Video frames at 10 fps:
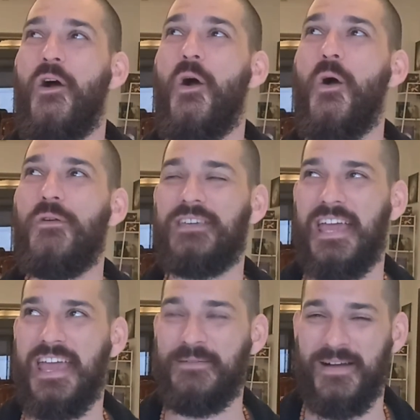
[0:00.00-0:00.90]

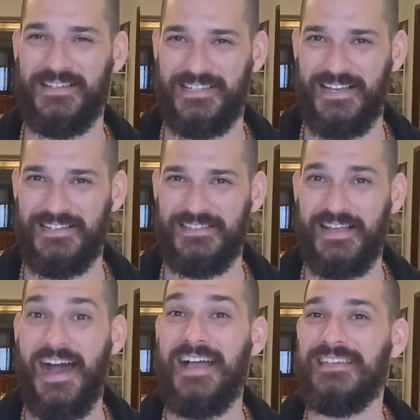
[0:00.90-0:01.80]
okay, my son,
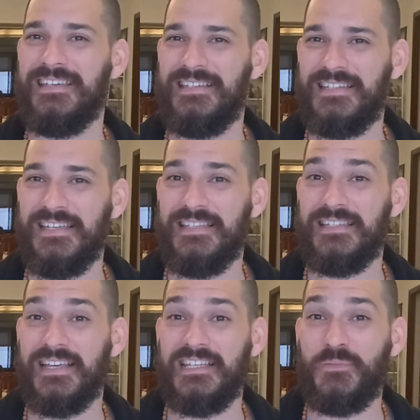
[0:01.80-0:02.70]
I can see
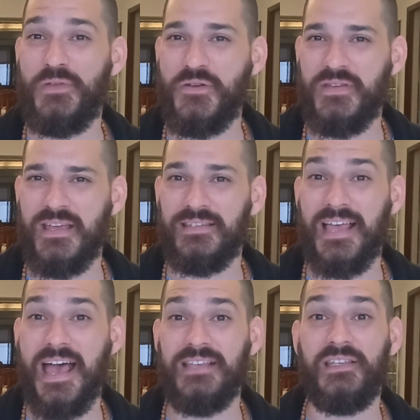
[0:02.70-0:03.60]
this experience
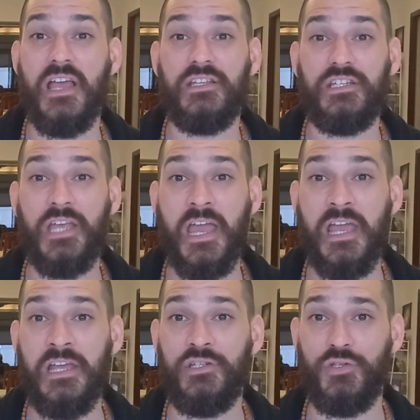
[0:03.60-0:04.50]
has
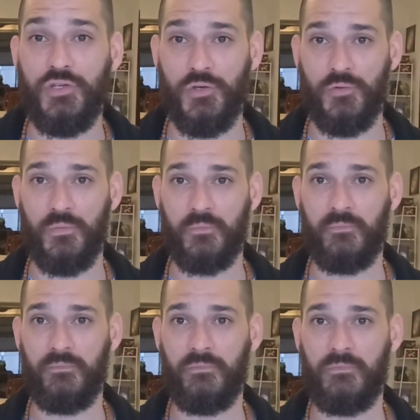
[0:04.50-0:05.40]
changed you.
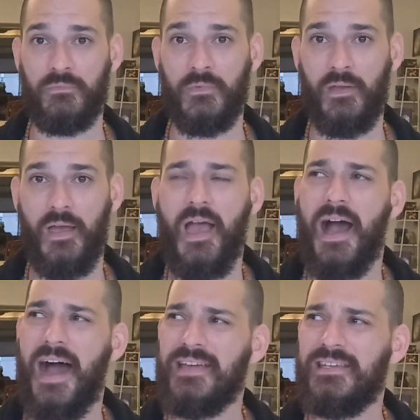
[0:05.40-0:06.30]

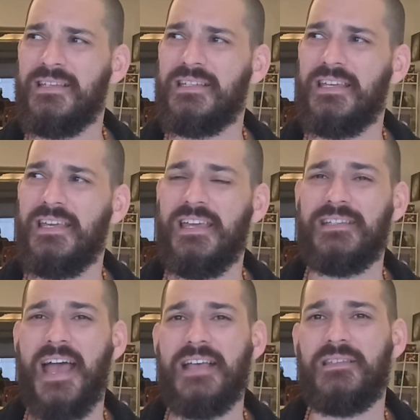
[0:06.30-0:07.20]
I can see it
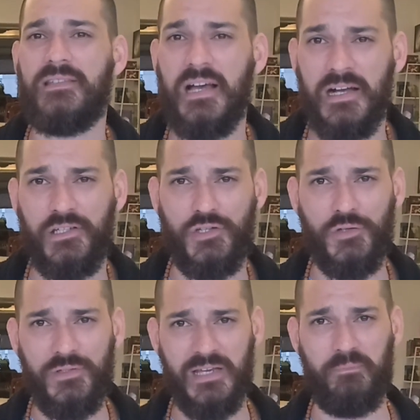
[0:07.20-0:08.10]
has touched
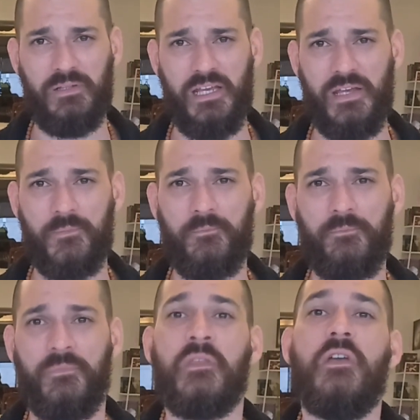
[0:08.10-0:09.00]
you deeply.
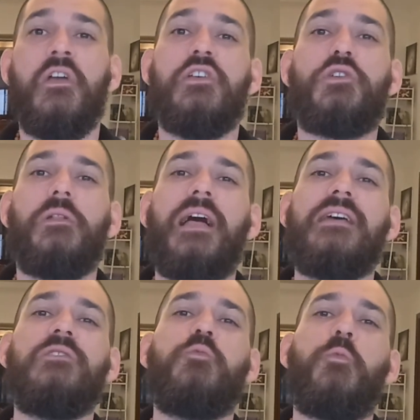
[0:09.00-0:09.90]
So let
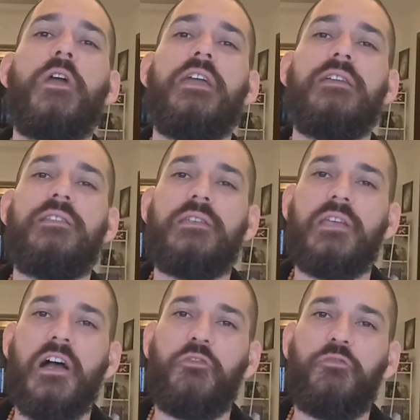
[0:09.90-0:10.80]
us wait
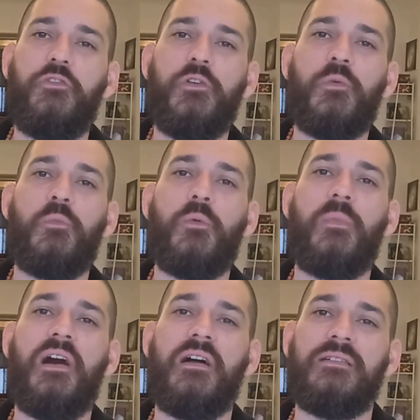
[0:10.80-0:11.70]
a few more
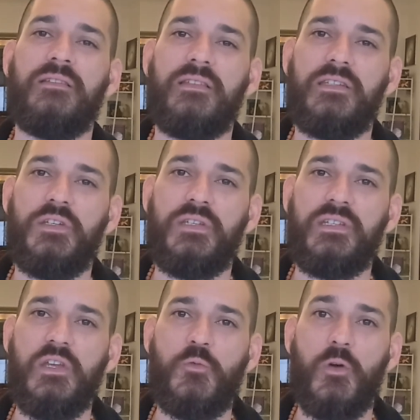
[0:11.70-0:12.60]
months to
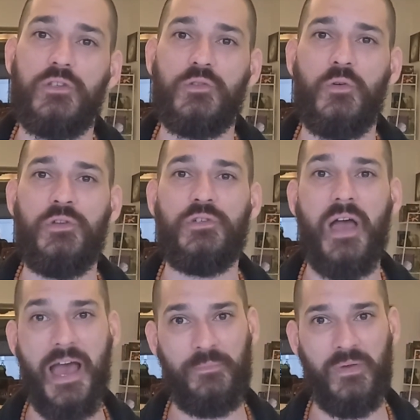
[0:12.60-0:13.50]
see what's going to
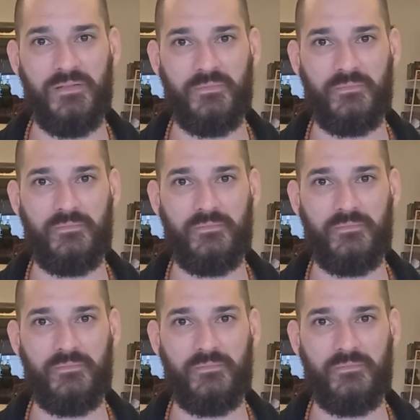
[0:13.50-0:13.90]
happen.